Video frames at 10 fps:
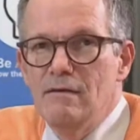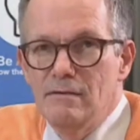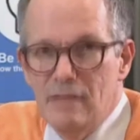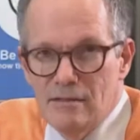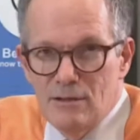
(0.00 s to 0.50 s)

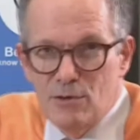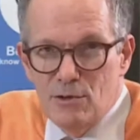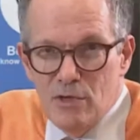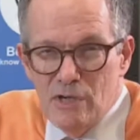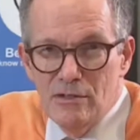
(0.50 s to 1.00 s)
That's a good
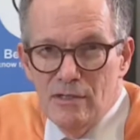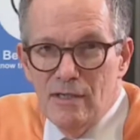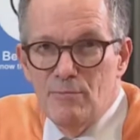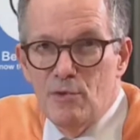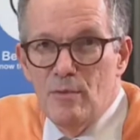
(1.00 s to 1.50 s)
question,
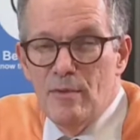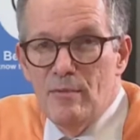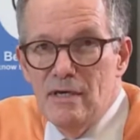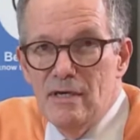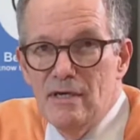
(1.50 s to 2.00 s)
and
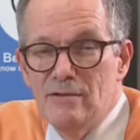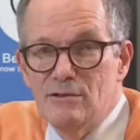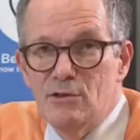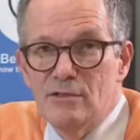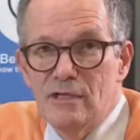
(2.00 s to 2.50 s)
probably
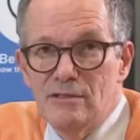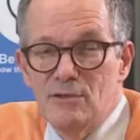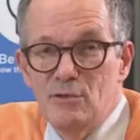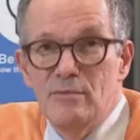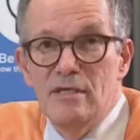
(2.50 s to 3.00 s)
short answer
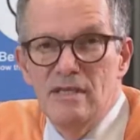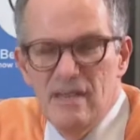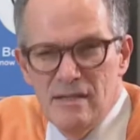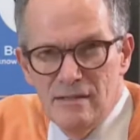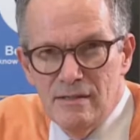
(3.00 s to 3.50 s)
would be
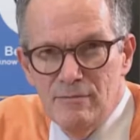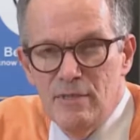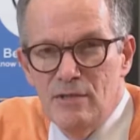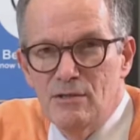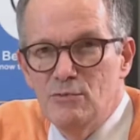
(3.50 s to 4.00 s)
yes,
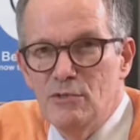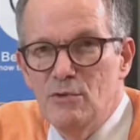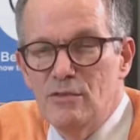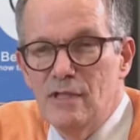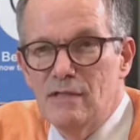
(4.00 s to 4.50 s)
because we
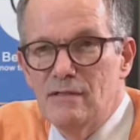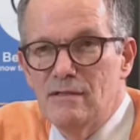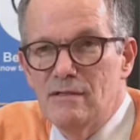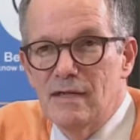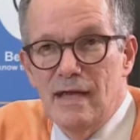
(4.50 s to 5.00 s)
know that
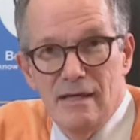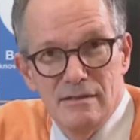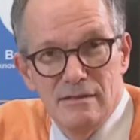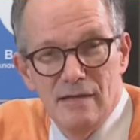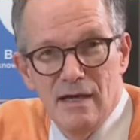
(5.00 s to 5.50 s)

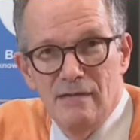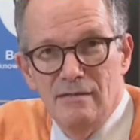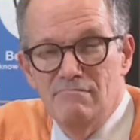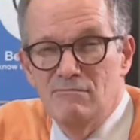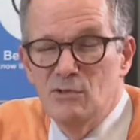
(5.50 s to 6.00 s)
cats and
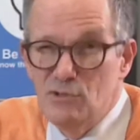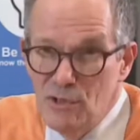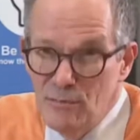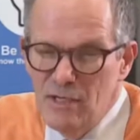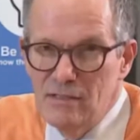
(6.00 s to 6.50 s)
to
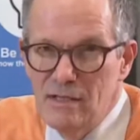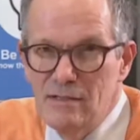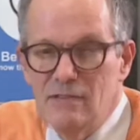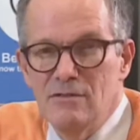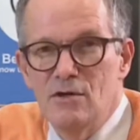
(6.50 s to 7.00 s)
some extent
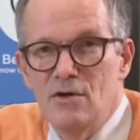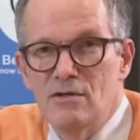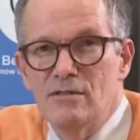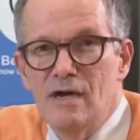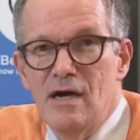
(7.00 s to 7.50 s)

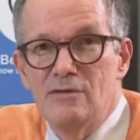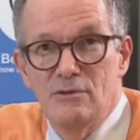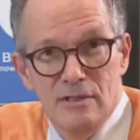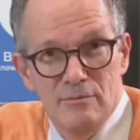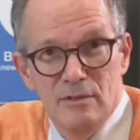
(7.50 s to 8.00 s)
dogs are
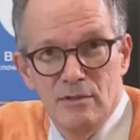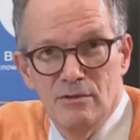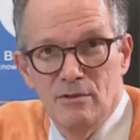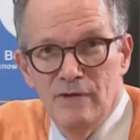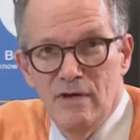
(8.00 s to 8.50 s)
susceptible
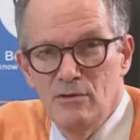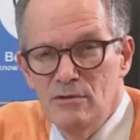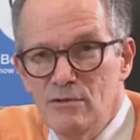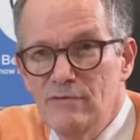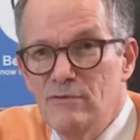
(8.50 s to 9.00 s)
to the virus.
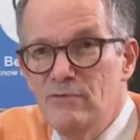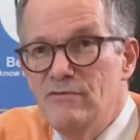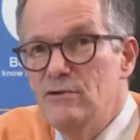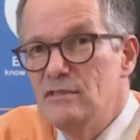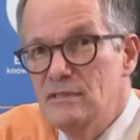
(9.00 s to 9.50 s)
if the
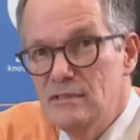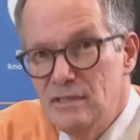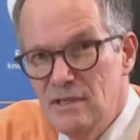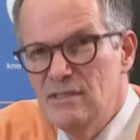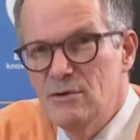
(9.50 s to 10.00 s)
virus is
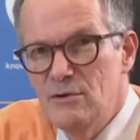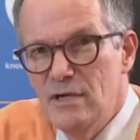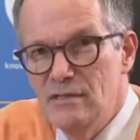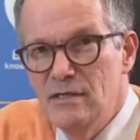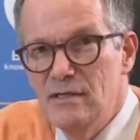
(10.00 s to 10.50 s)
still
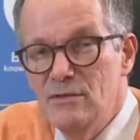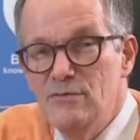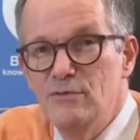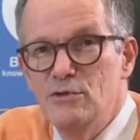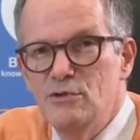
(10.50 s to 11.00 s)
circulating in the
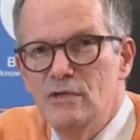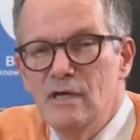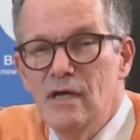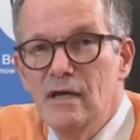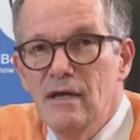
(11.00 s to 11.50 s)
future
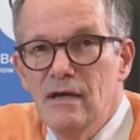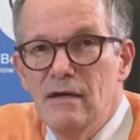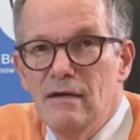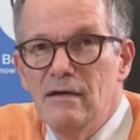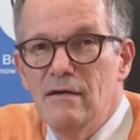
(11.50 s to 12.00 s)

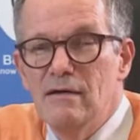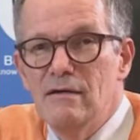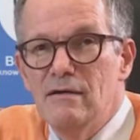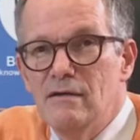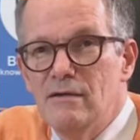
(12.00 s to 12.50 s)

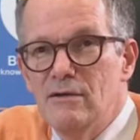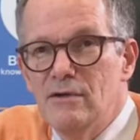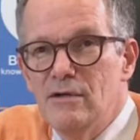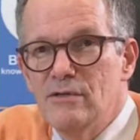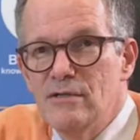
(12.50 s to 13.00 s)

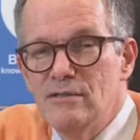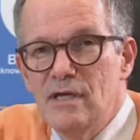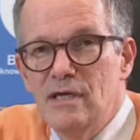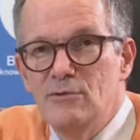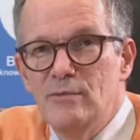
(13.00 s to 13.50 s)
around us,
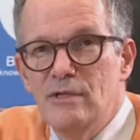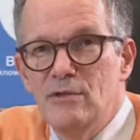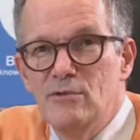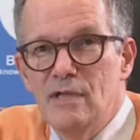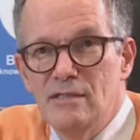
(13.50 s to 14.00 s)
it would be a
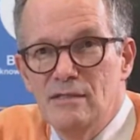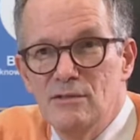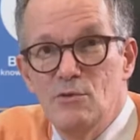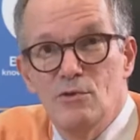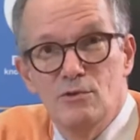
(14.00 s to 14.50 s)
good idea
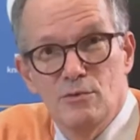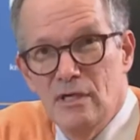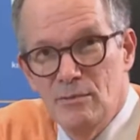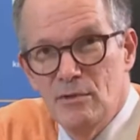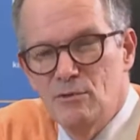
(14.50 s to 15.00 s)
to also
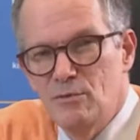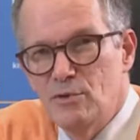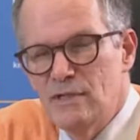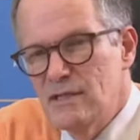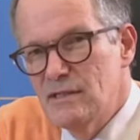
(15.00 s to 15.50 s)
be able to
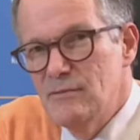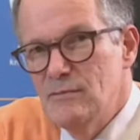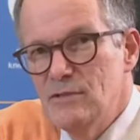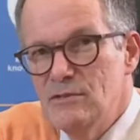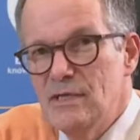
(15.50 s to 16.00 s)
protect them
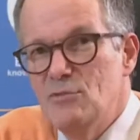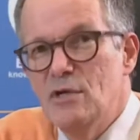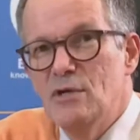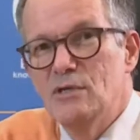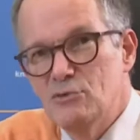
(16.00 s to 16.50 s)
in the same
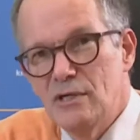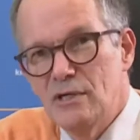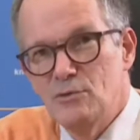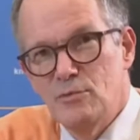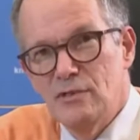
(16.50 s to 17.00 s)
way we're trying
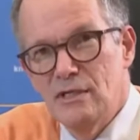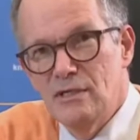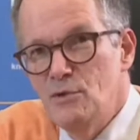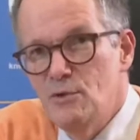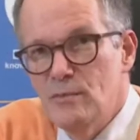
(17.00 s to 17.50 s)
to protect
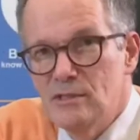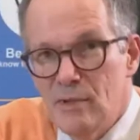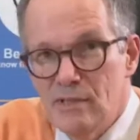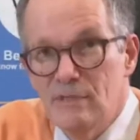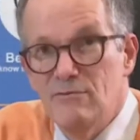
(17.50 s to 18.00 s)
humans
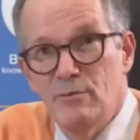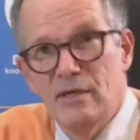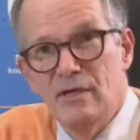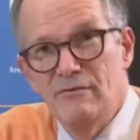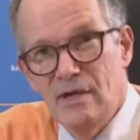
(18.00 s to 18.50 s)
by
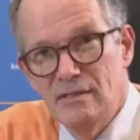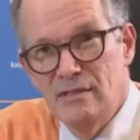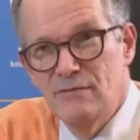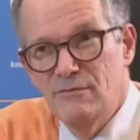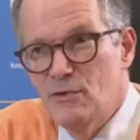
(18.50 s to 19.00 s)
developing
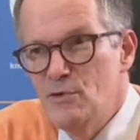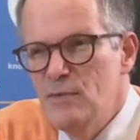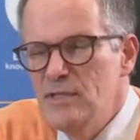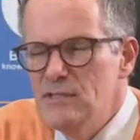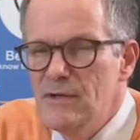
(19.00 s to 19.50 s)
vaccines for
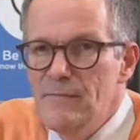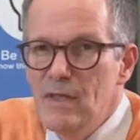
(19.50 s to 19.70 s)
humans.